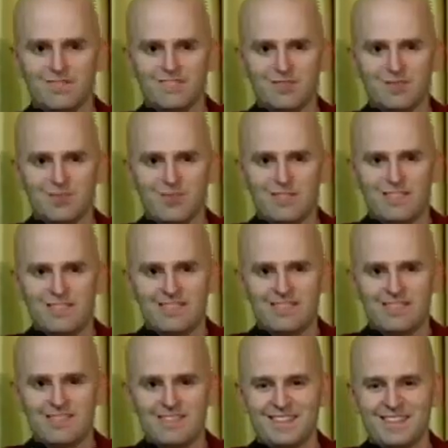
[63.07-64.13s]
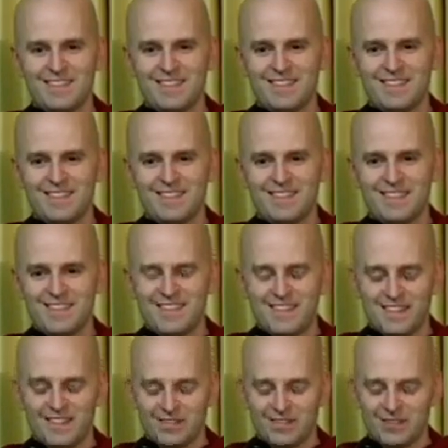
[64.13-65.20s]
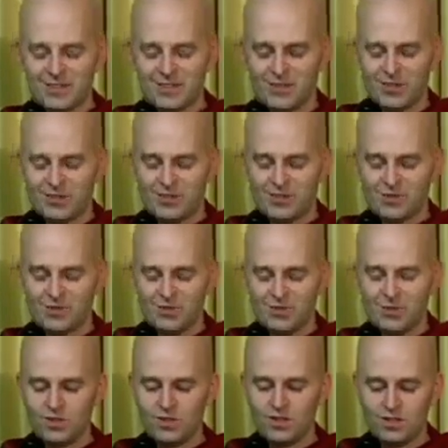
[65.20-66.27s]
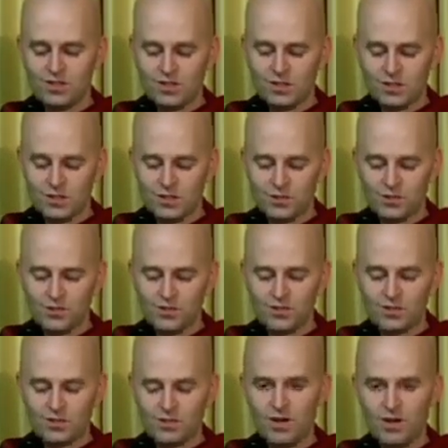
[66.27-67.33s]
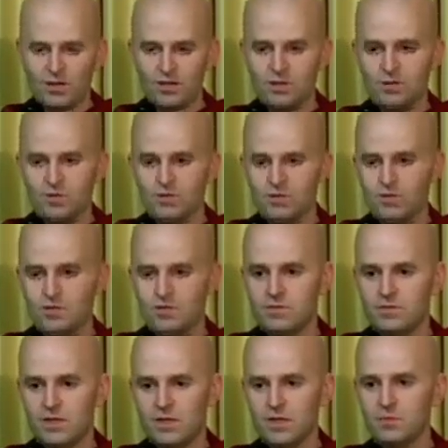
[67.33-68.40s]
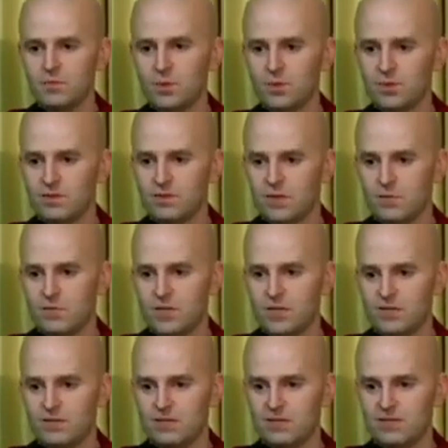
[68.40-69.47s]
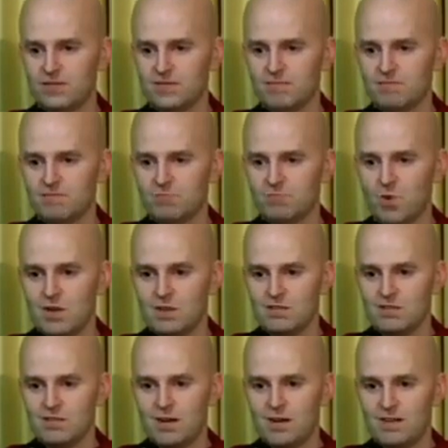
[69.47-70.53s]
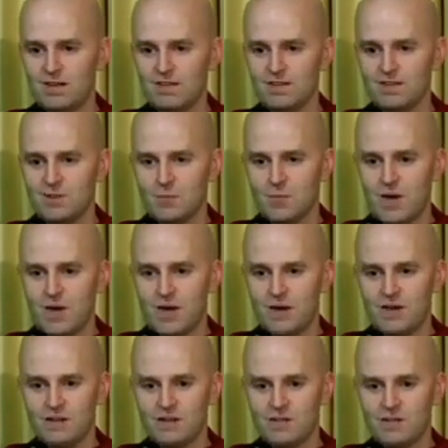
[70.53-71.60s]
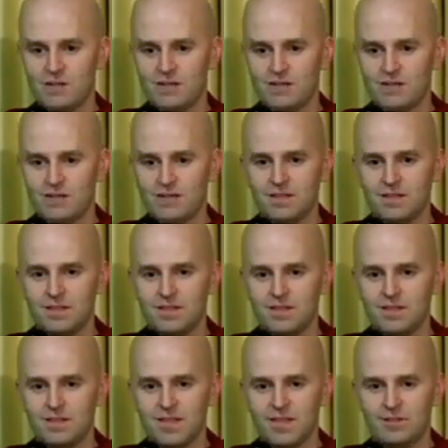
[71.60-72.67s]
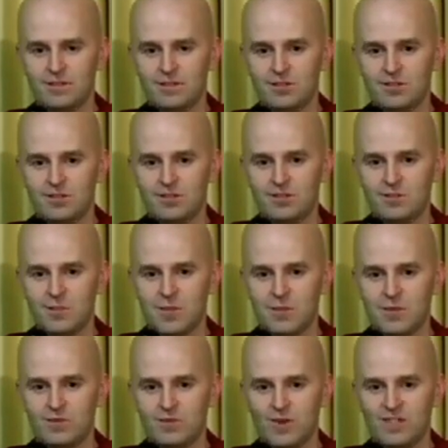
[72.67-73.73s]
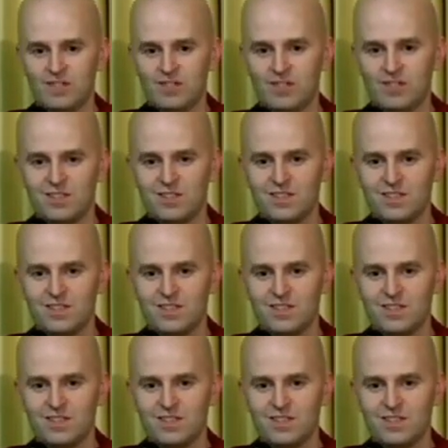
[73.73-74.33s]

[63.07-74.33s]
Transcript: this week. So in school, there's lots of very important subjects, right? Science and math and English and maybe French,